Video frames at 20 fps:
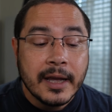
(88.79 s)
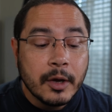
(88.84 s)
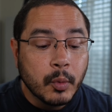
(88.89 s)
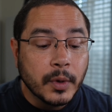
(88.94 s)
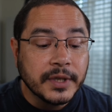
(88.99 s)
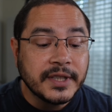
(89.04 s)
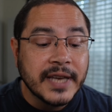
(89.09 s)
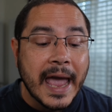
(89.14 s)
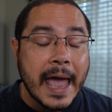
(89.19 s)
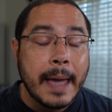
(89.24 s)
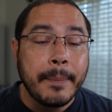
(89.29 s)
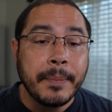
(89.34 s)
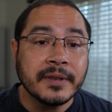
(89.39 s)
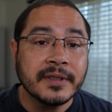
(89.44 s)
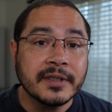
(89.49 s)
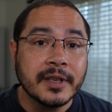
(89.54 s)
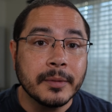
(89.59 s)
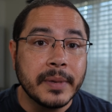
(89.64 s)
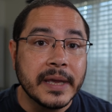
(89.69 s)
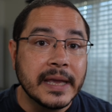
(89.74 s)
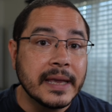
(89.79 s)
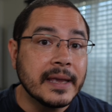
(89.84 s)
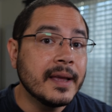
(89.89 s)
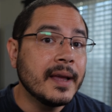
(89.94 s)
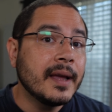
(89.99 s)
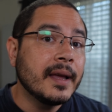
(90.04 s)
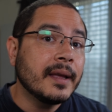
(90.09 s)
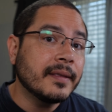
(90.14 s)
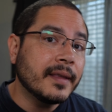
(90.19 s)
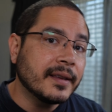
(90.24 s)
which happens to be
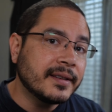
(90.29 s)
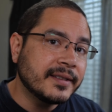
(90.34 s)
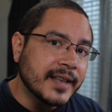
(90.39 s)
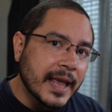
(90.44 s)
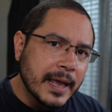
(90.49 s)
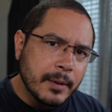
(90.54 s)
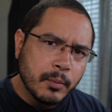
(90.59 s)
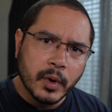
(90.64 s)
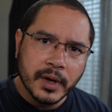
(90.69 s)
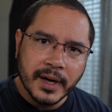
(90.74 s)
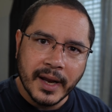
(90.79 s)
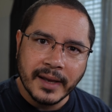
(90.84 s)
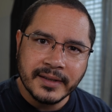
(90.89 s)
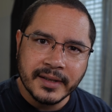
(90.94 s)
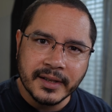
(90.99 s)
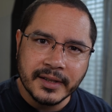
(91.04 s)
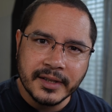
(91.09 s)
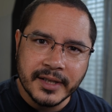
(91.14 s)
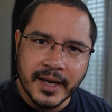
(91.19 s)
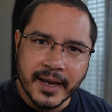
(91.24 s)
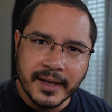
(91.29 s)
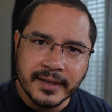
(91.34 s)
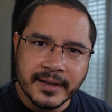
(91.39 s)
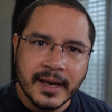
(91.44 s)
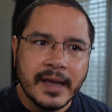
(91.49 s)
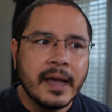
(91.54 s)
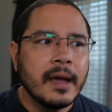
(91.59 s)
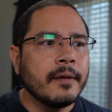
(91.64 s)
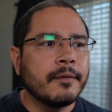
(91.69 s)
the same one I suggest